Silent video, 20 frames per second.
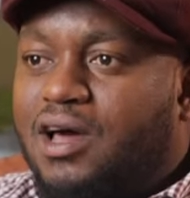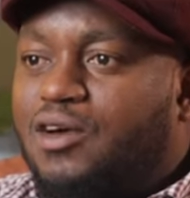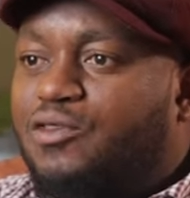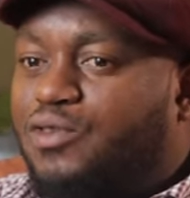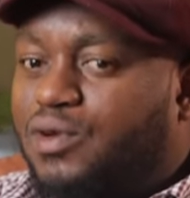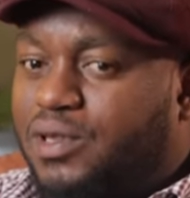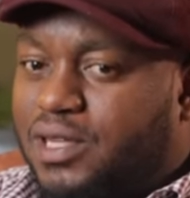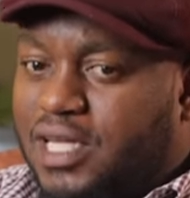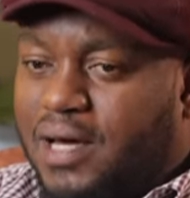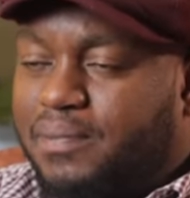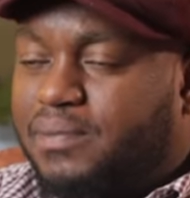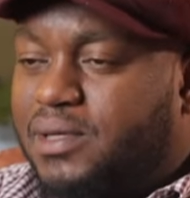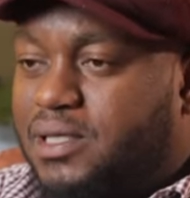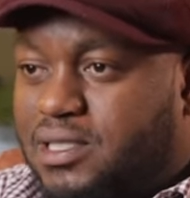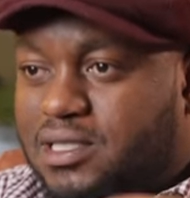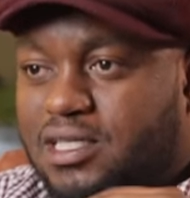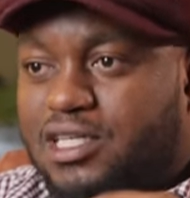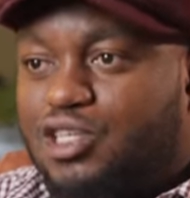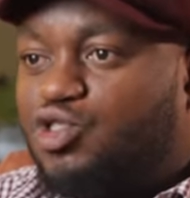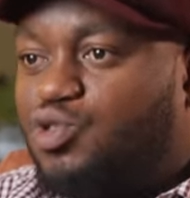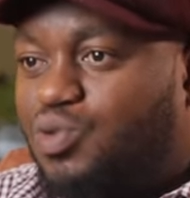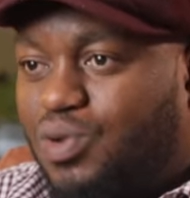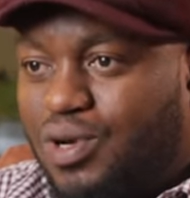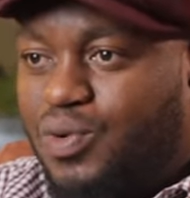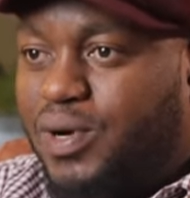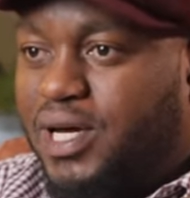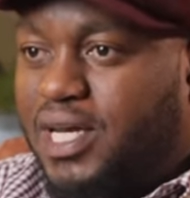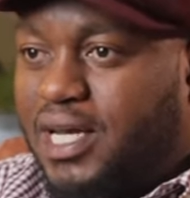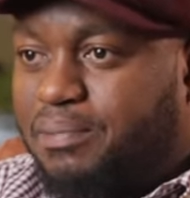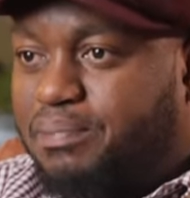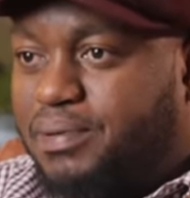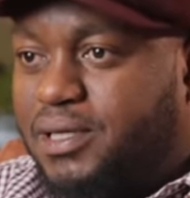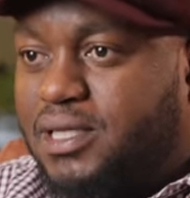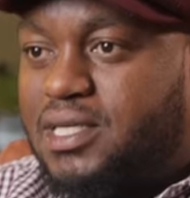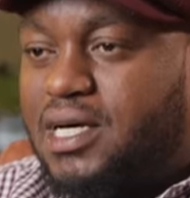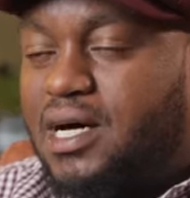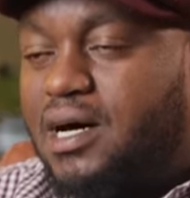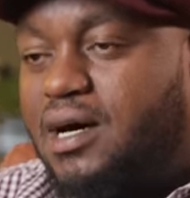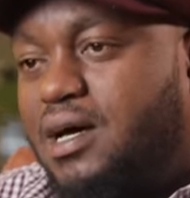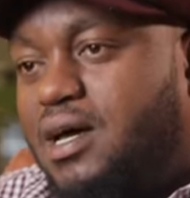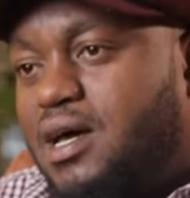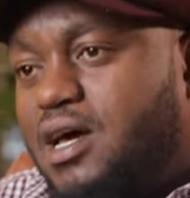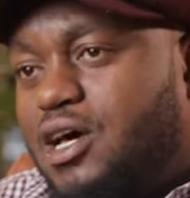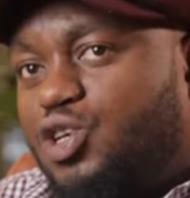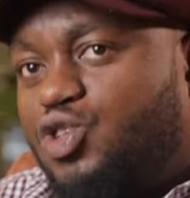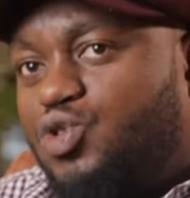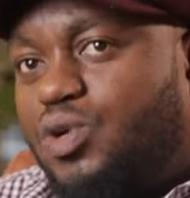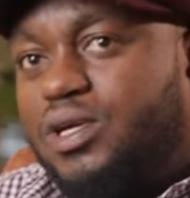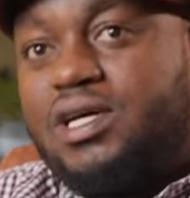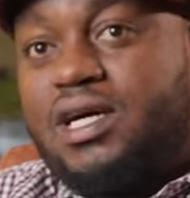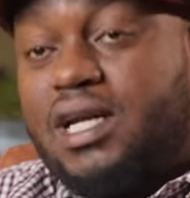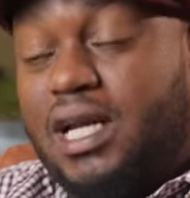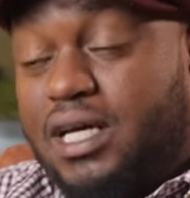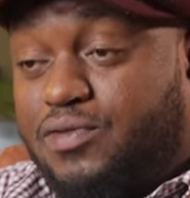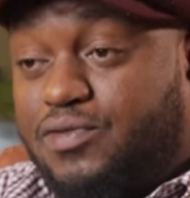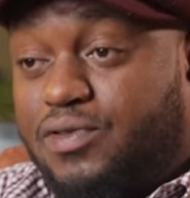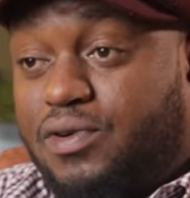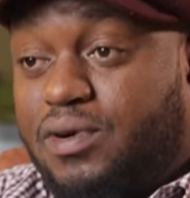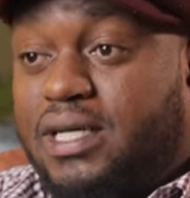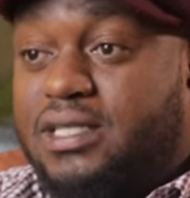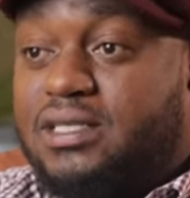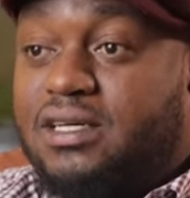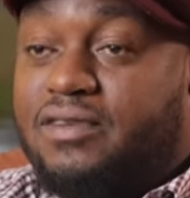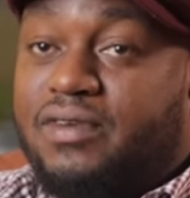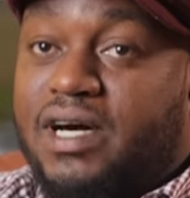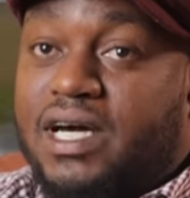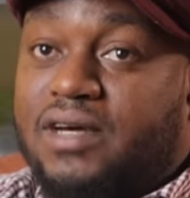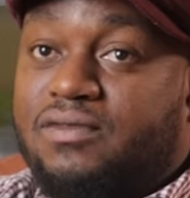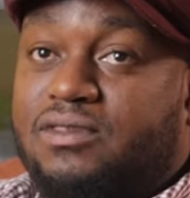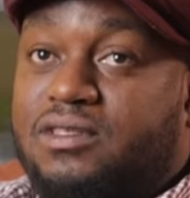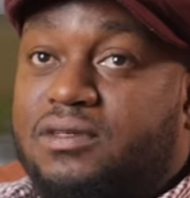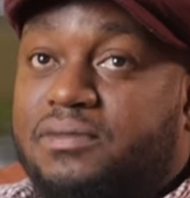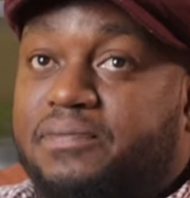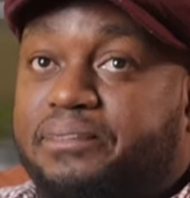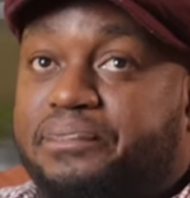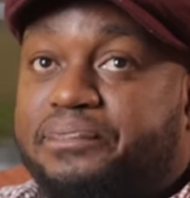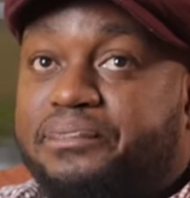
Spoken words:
For them, is Ishulewe na Peter. So in class 4, I survived.